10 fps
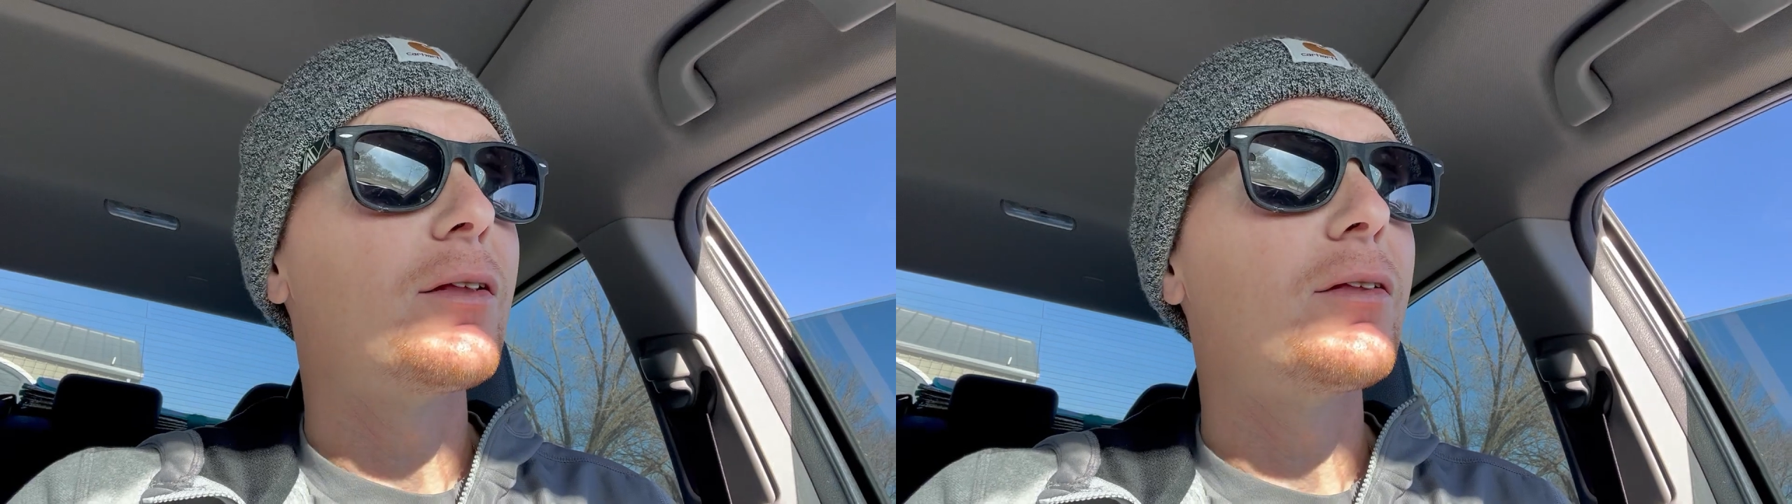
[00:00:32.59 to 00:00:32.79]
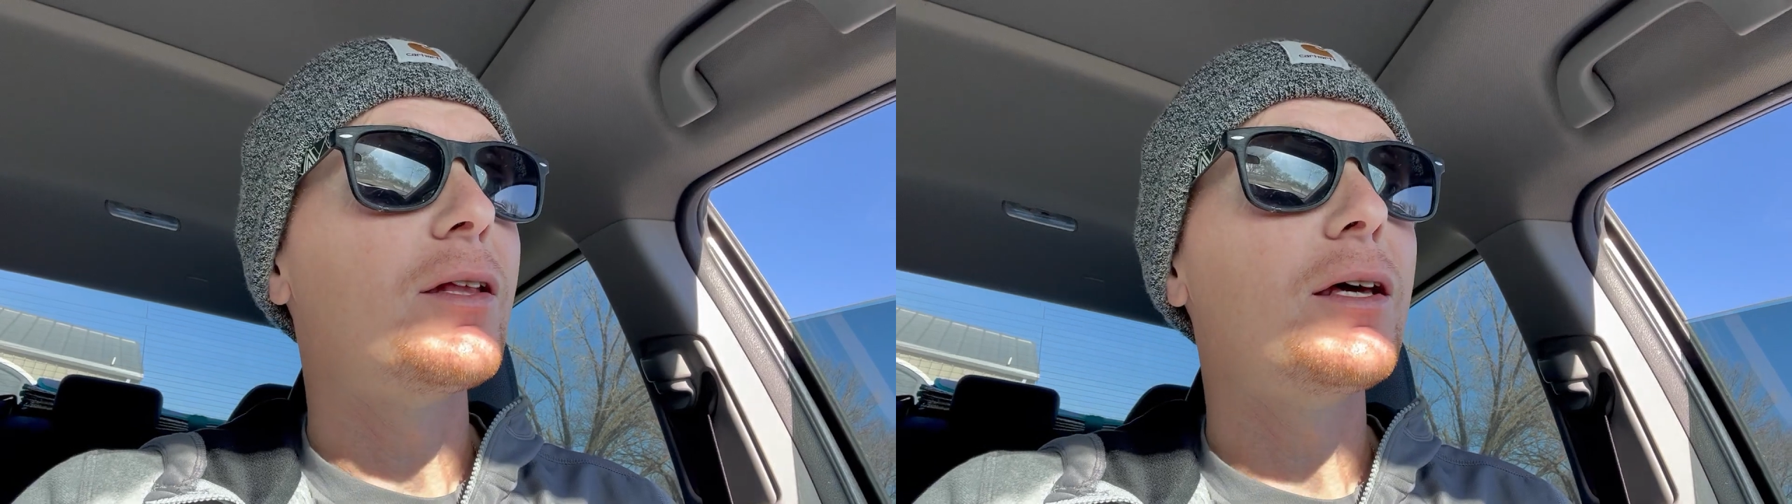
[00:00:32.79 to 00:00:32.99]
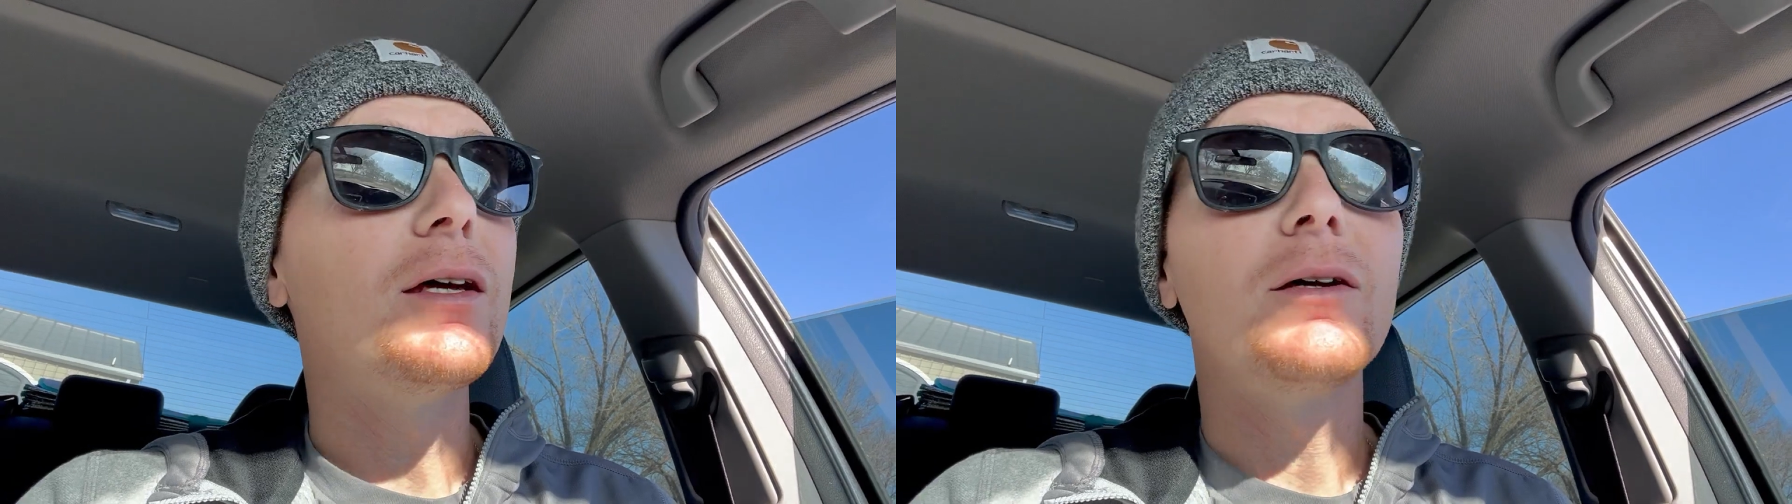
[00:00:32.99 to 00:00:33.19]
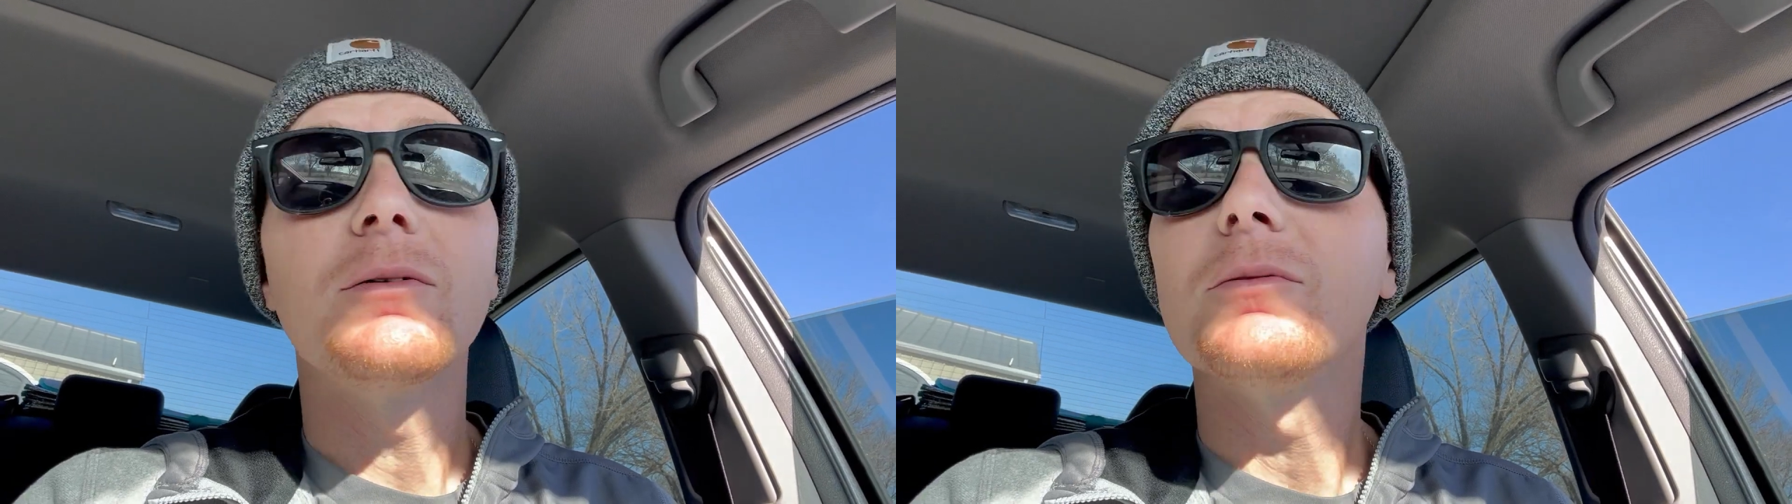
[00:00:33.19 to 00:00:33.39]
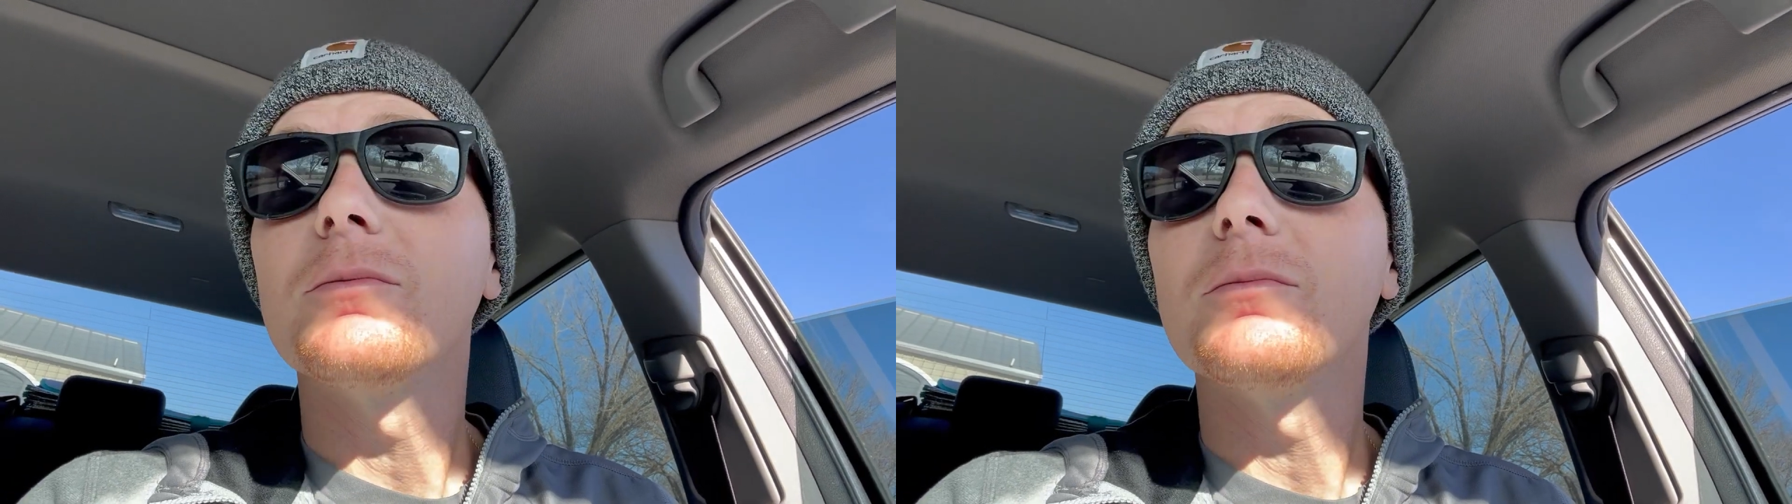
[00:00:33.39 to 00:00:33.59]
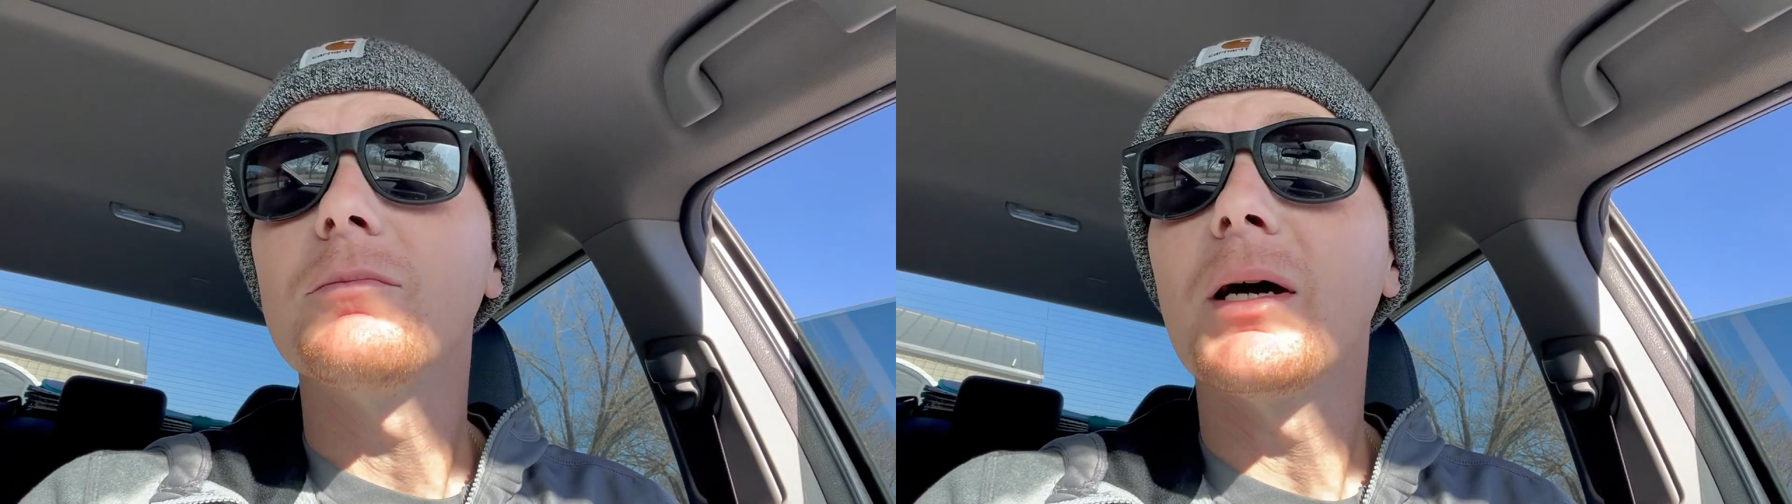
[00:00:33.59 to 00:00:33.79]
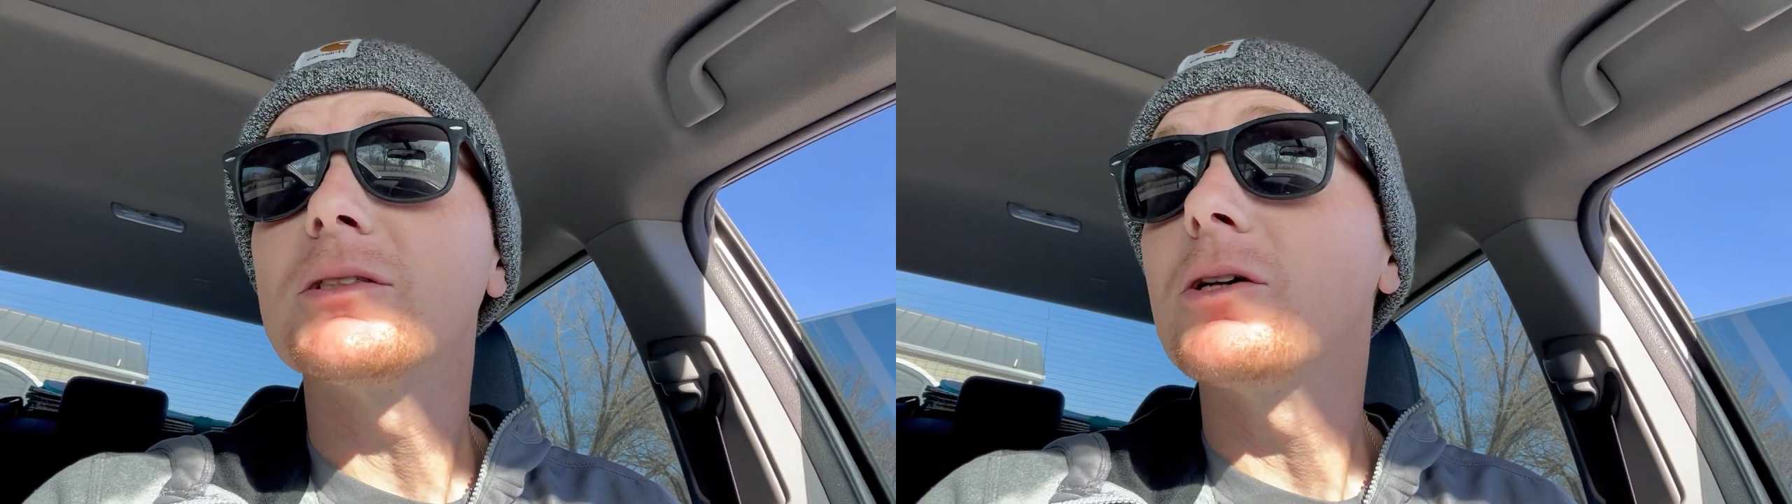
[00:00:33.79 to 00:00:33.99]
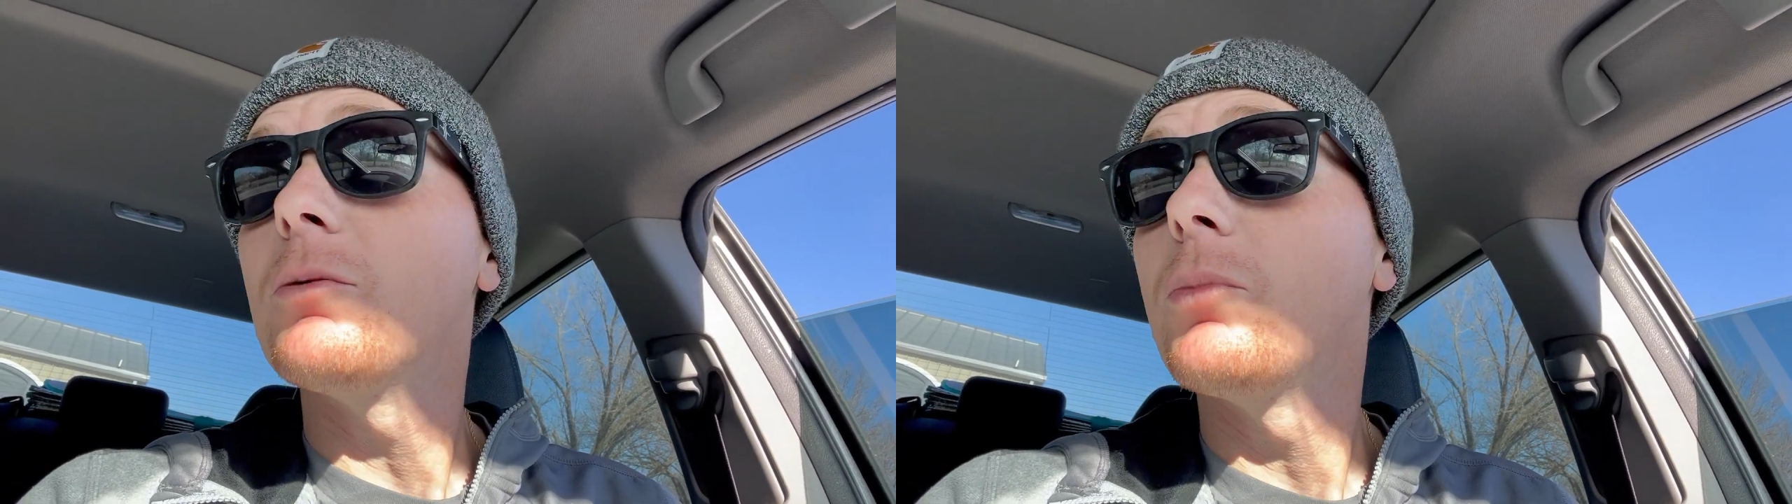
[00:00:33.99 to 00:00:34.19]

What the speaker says: the Mexico